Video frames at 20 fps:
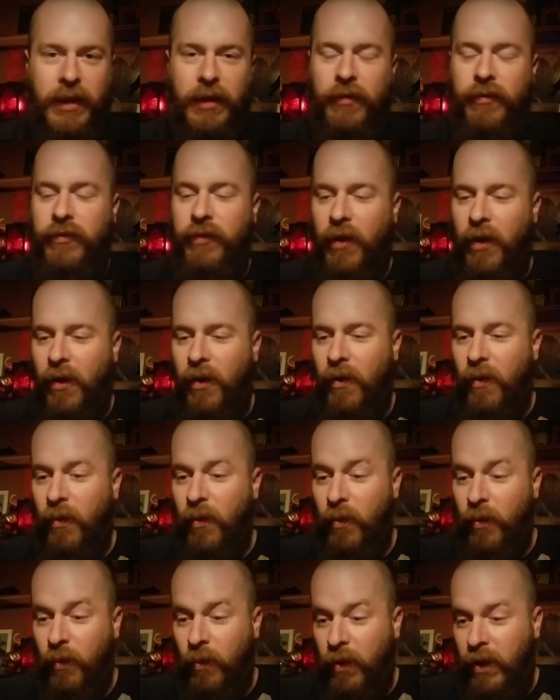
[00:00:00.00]

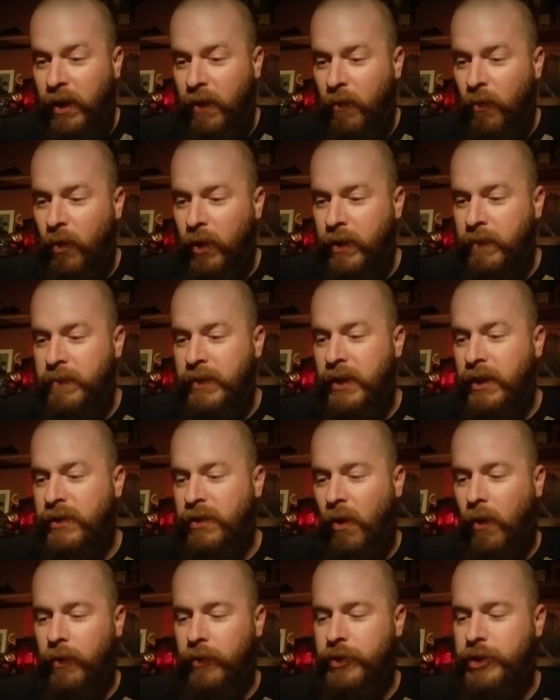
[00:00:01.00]
So it wouldn't be a
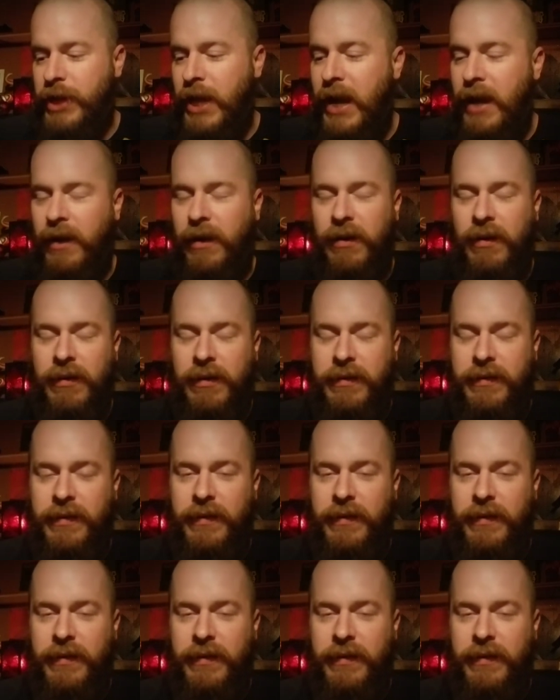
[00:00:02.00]
total shocker